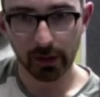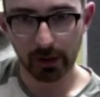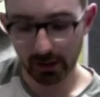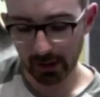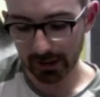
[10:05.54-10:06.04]

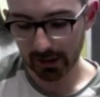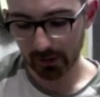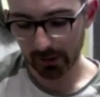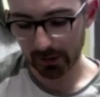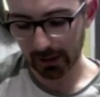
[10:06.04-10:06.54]
Alright, so
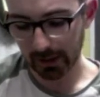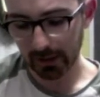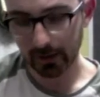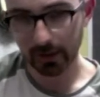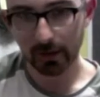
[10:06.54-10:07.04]
what we're doing
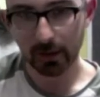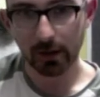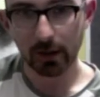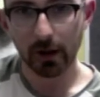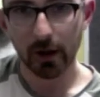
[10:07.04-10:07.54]
here,
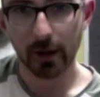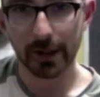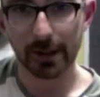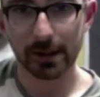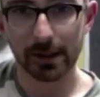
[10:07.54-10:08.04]
I'm
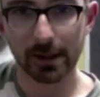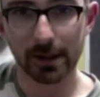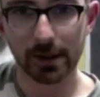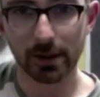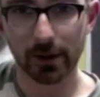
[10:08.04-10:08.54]
hitting the
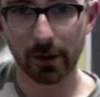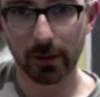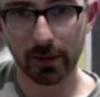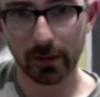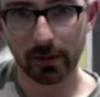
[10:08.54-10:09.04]
6th string
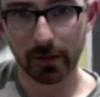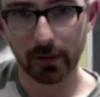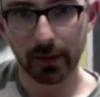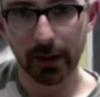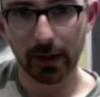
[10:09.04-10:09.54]
open,
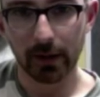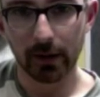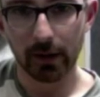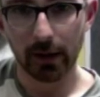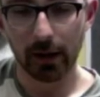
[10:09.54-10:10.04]

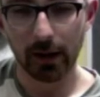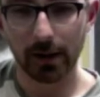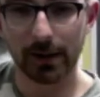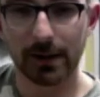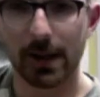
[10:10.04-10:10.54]

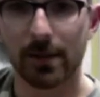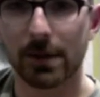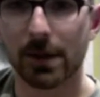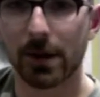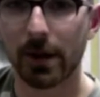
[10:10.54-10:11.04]
and at the same
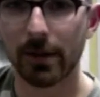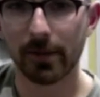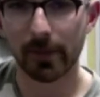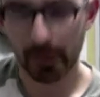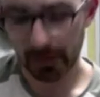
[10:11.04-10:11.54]
time,
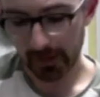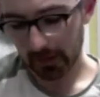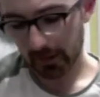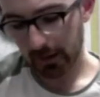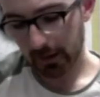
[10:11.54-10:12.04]

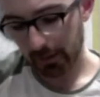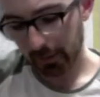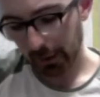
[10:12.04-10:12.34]
I